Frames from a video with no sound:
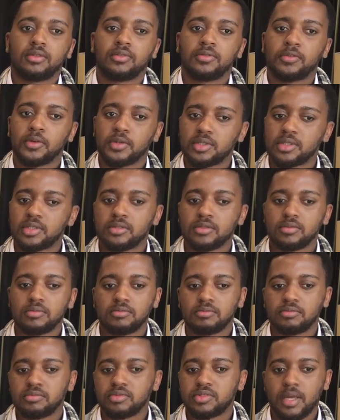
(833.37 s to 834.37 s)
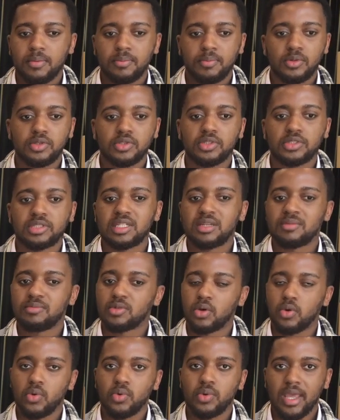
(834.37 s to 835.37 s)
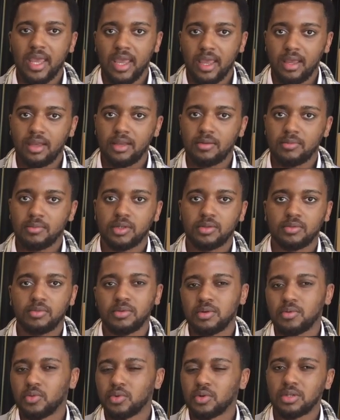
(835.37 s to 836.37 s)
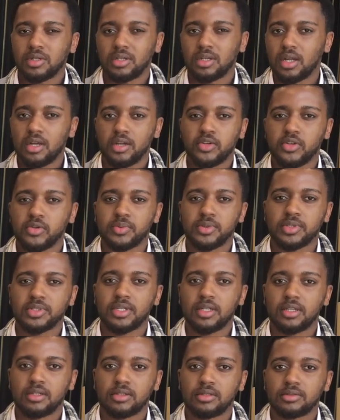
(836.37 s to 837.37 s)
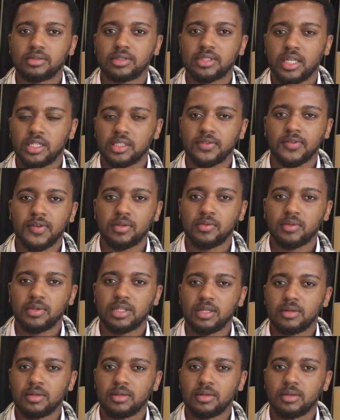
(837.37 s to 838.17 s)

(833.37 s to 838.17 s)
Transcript: First, samples seemed okay, but we weren't 100% satisfied with